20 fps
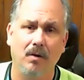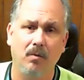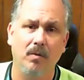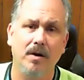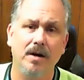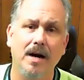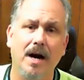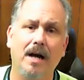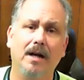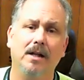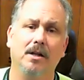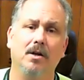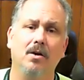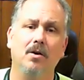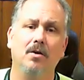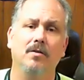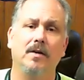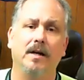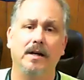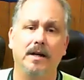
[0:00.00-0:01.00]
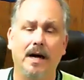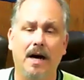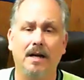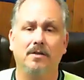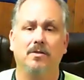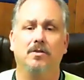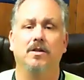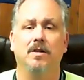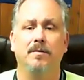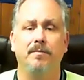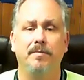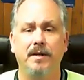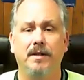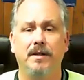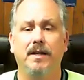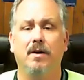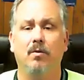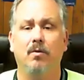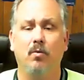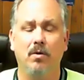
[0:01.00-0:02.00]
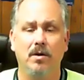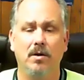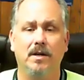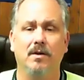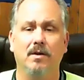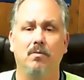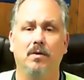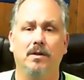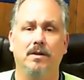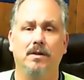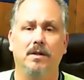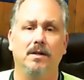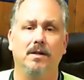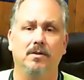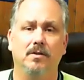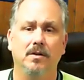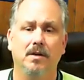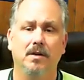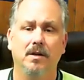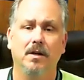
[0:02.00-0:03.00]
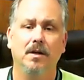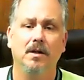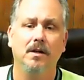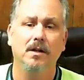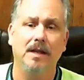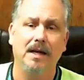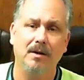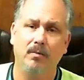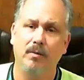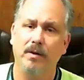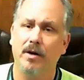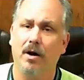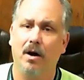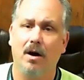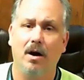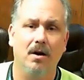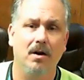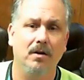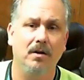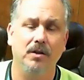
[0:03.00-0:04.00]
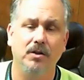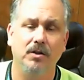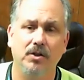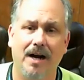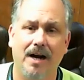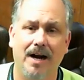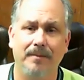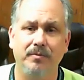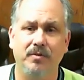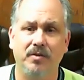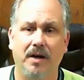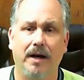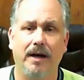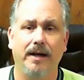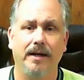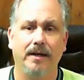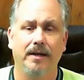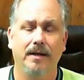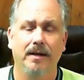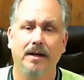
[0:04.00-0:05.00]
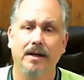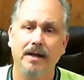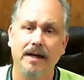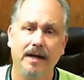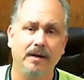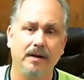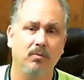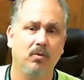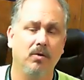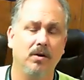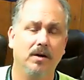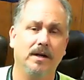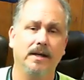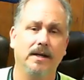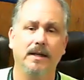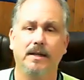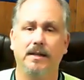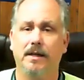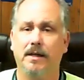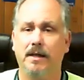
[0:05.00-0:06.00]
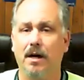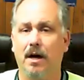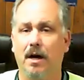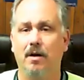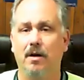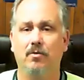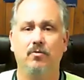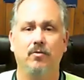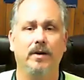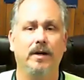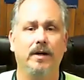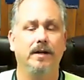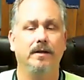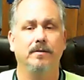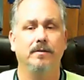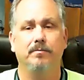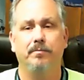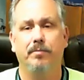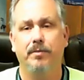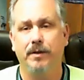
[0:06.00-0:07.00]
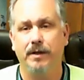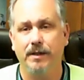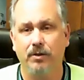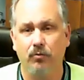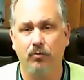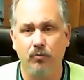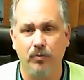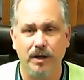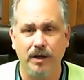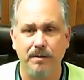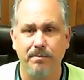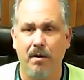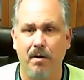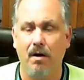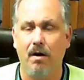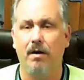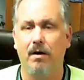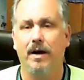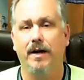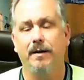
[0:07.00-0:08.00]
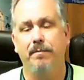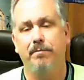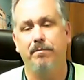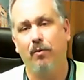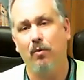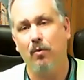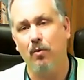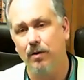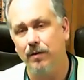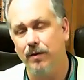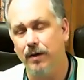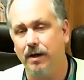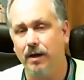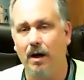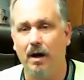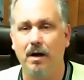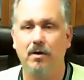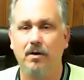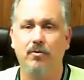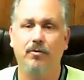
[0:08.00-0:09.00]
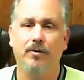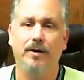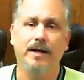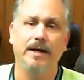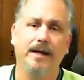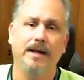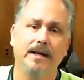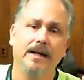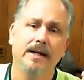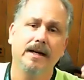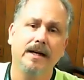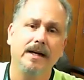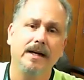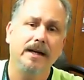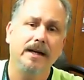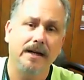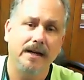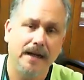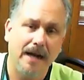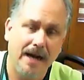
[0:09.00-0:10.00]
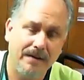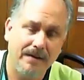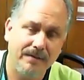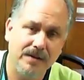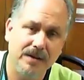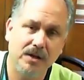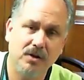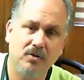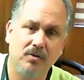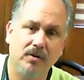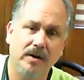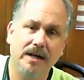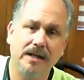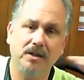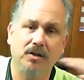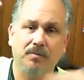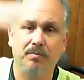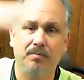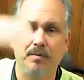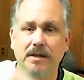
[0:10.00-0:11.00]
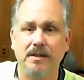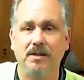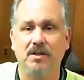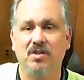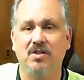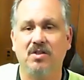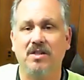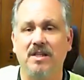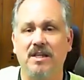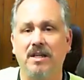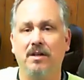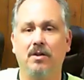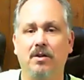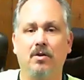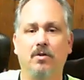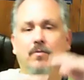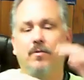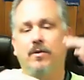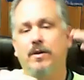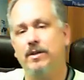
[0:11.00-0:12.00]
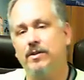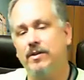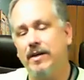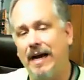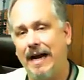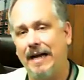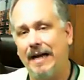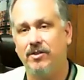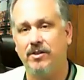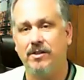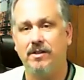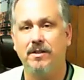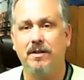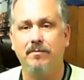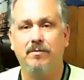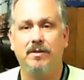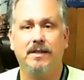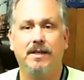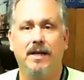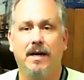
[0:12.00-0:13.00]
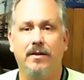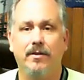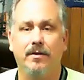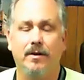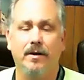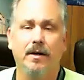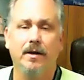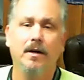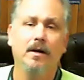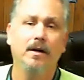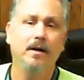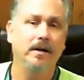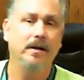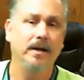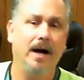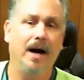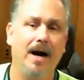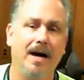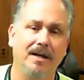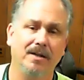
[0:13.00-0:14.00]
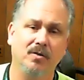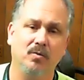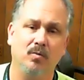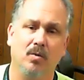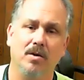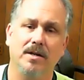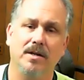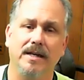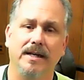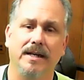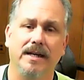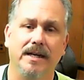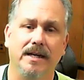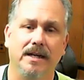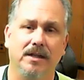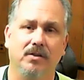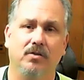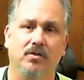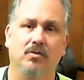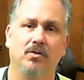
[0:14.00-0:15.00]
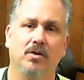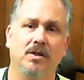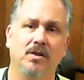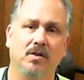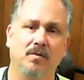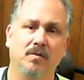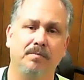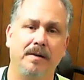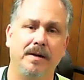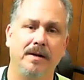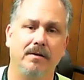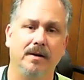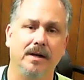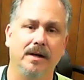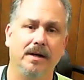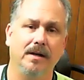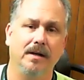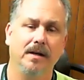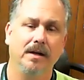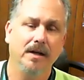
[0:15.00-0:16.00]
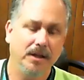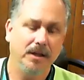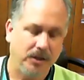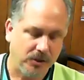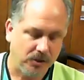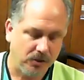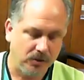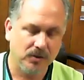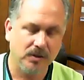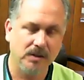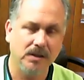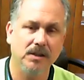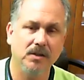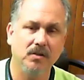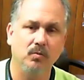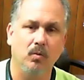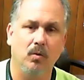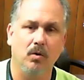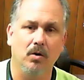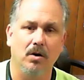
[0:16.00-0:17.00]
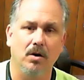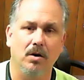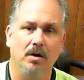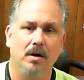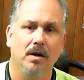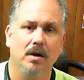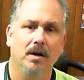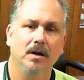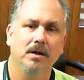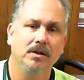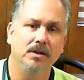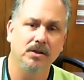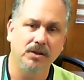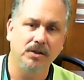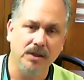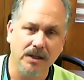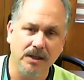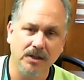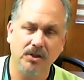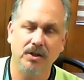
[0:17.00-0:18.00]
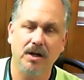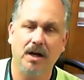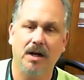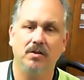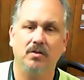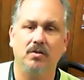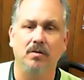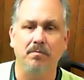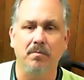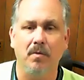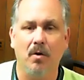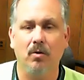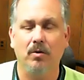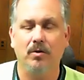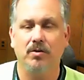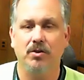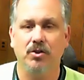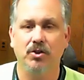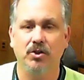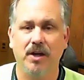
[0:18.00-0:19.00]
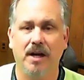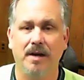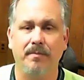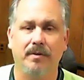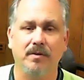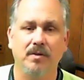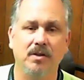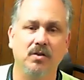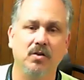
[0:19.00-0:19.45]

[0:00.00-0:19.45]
We're not alone, that God is going to be there working like we are on the job site and working in the concrete and putting the rebar in and pouring the concrete and having the cranes bring the steel over and attaching them together. God is working in us through his spirit, using his word to teach us, to mold us, and shape us.